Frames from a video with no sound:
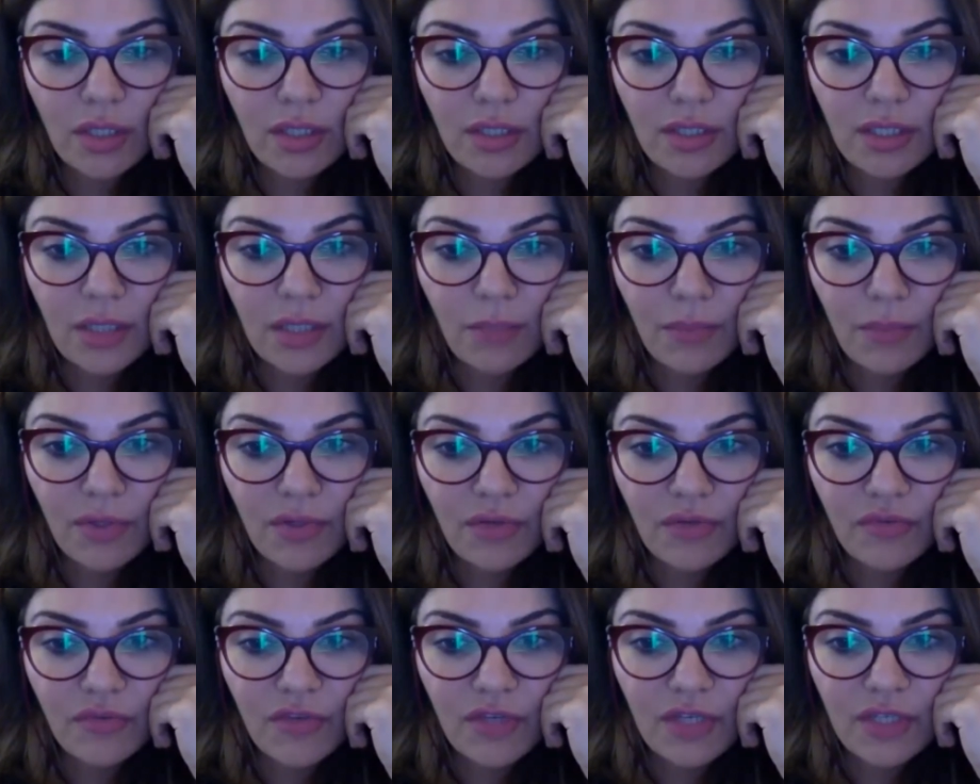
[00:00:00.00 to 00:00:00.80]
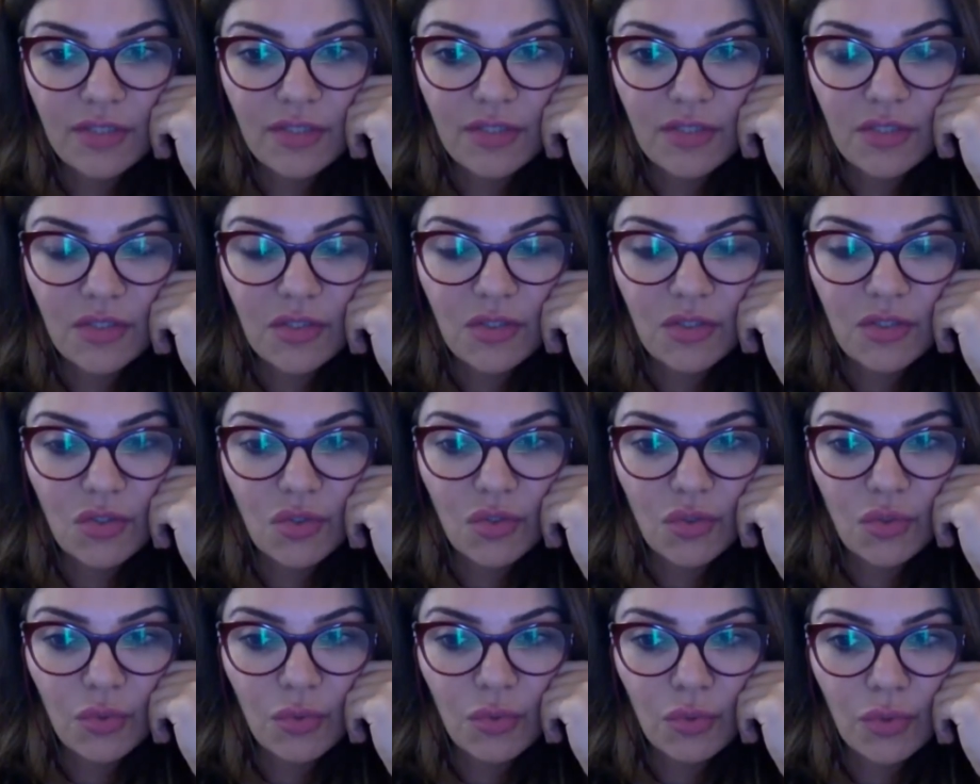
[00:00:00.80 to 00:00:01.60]
a number of cases
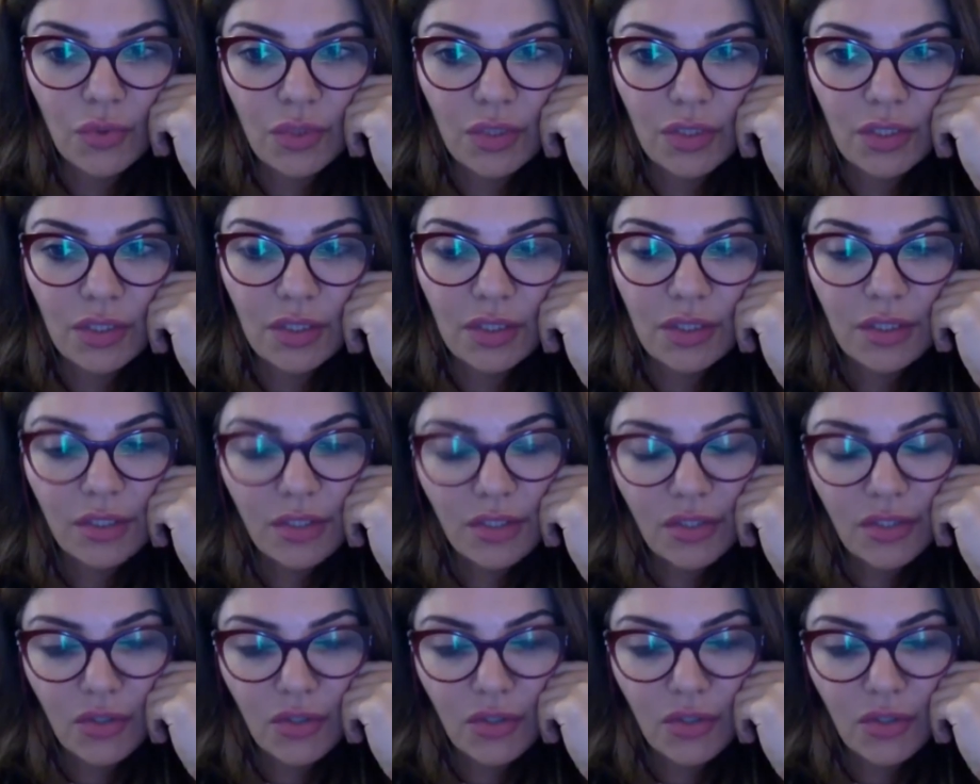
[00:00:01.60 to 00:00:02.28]
to uh, you